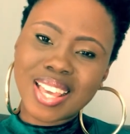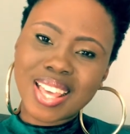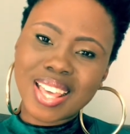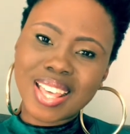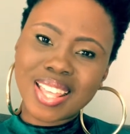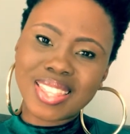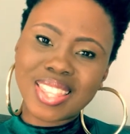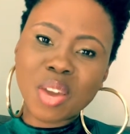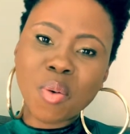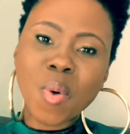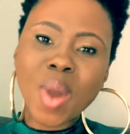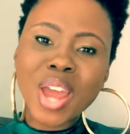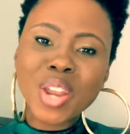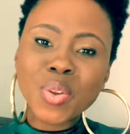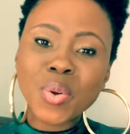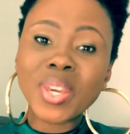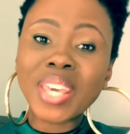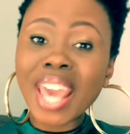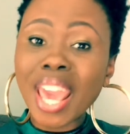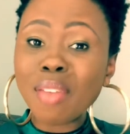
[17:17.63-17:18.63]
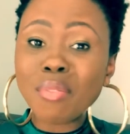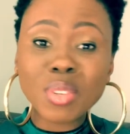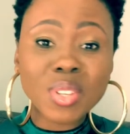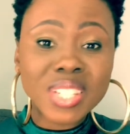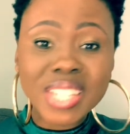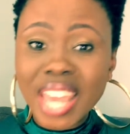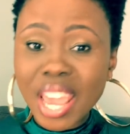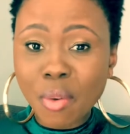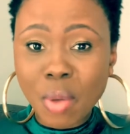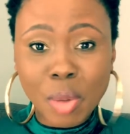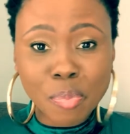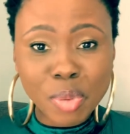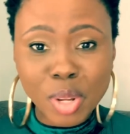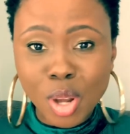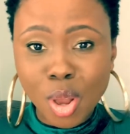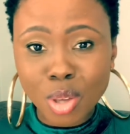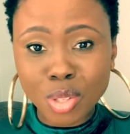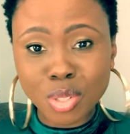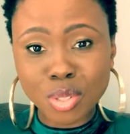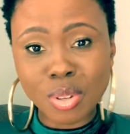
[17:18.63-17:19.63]
the one who came to take what
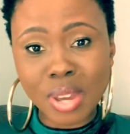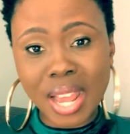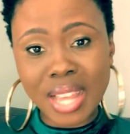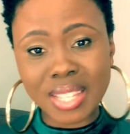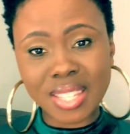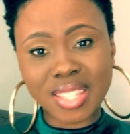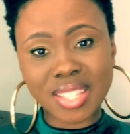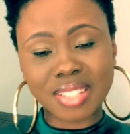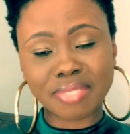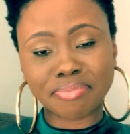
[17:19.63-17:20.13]
belongs to us.